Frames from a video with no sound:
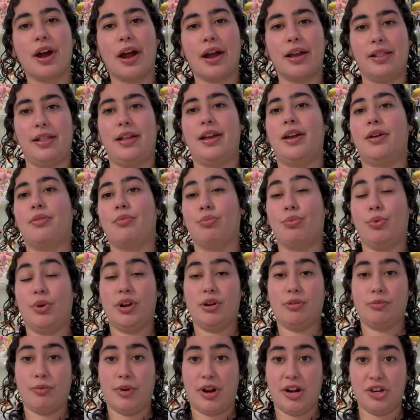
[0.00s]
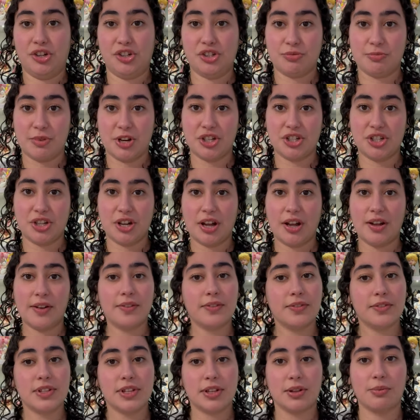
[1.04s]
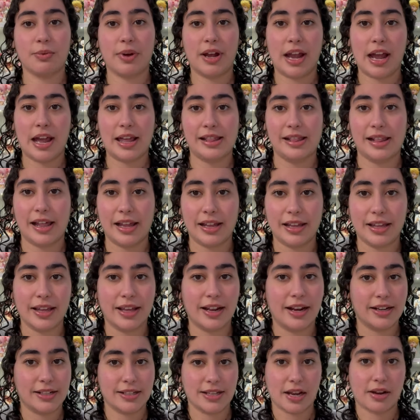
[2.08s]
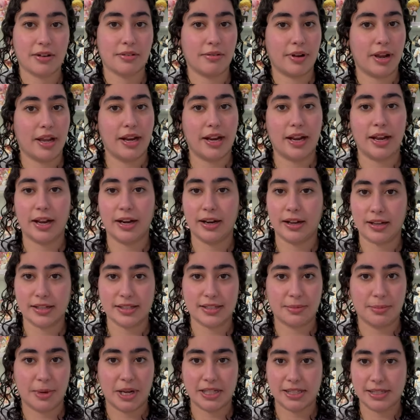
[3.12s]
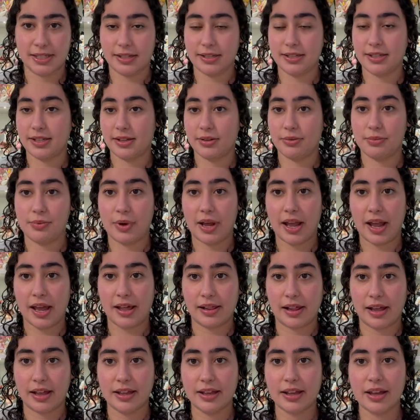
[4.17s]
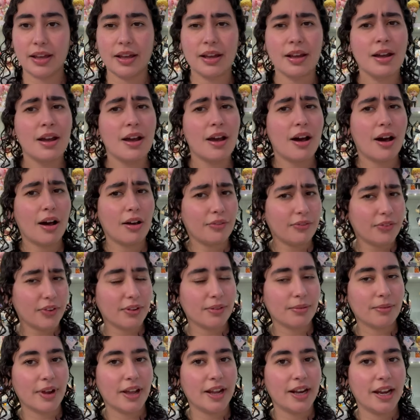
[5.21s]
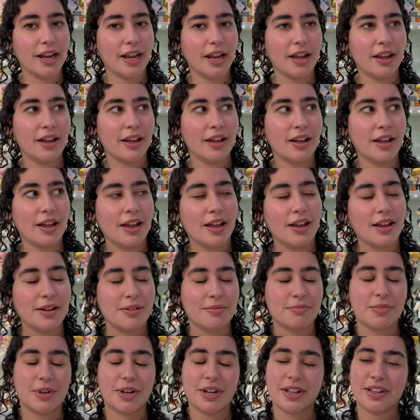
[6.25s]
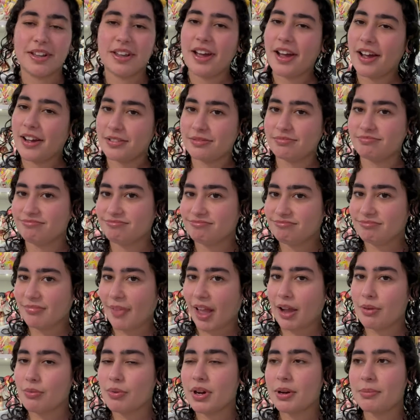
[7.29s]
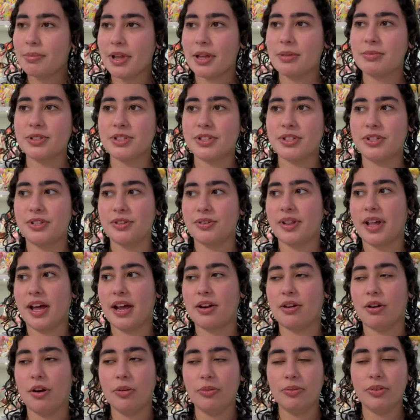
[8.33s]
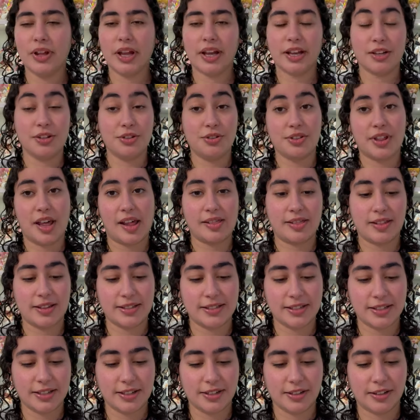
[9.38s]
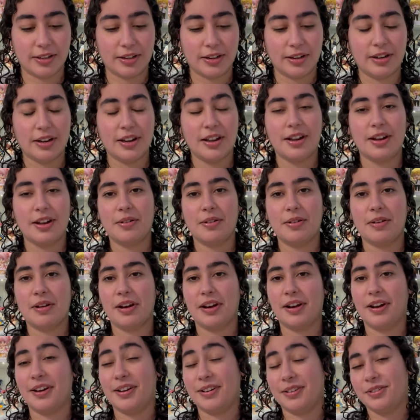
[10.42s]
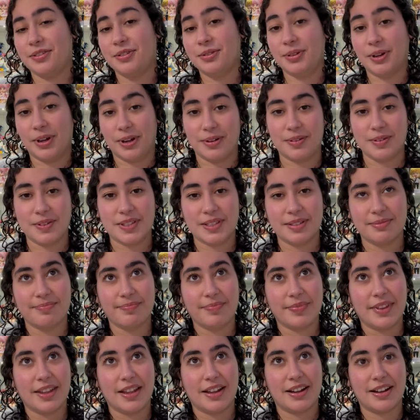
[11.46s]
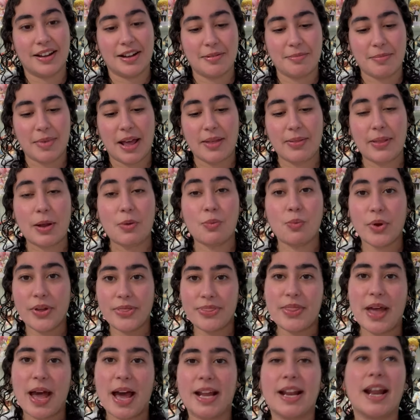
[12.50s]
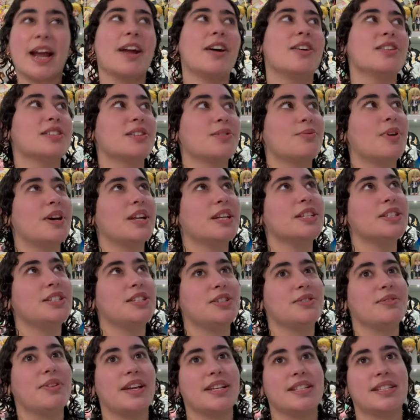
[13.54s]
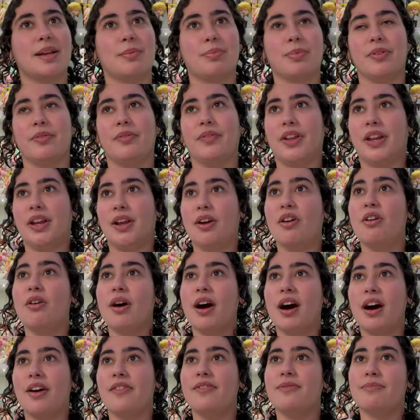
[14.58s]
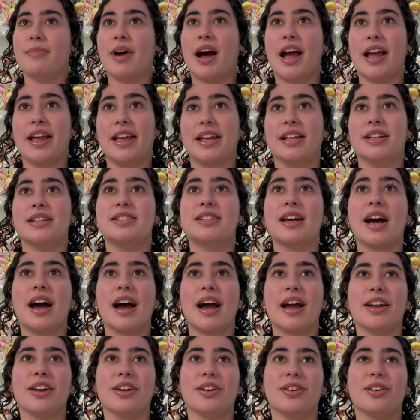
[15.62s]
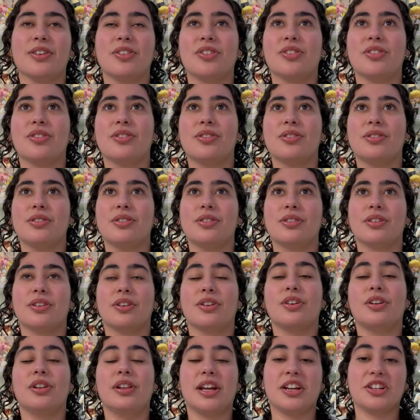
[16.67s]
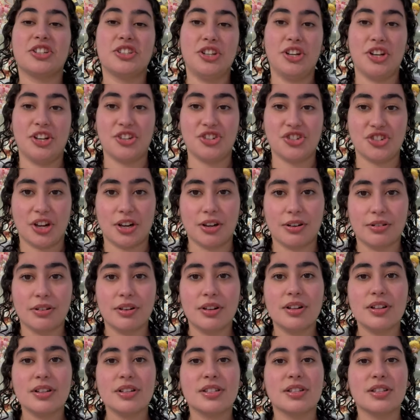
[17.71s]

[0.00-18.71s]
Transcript: I like rearrange my shelf to the way I like it and decorate it and customize it to the way I like it, I'll feel ready. But yeah, I want to be able to do that. Hopefully I can do that this year. Uh, who knows? Um, and then with that, I also want to do a separate video of my entire collection in general.